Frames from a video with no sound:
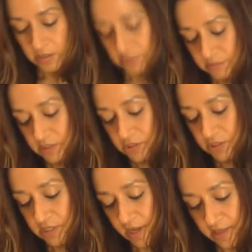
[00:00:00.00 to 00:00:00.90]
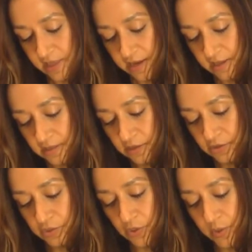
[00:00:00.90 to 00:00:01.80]
I'm gonna just add that in there
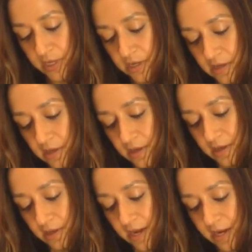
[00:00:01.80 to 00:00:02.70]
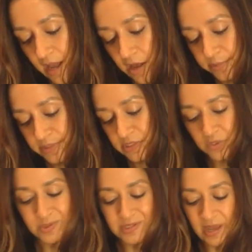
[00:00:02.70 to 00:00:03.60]
so it, it kind of helps it
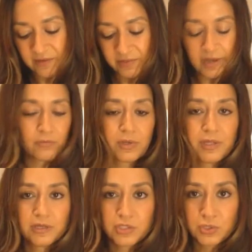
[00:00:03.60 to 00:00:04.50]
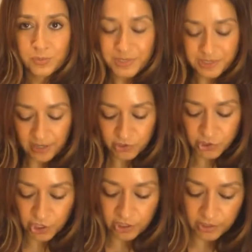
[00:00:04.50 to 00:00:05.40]
so it doesn't have like really a soupy
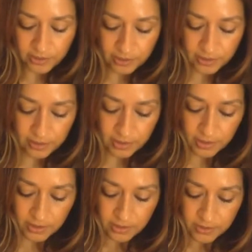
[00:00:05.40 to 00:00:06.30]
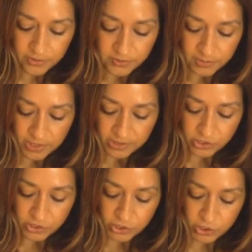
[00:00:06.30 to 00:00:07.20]
texture. So kind of
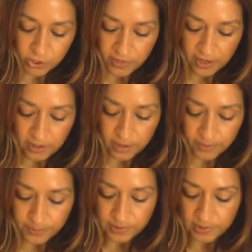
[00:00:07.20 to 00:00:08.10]
stir that up.